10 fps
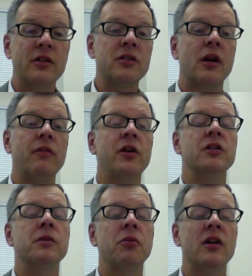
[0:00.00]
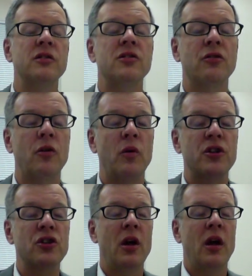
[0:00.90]
Discovery is the process through
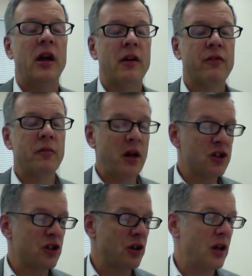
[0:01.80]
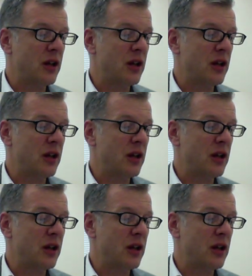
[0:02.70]
which information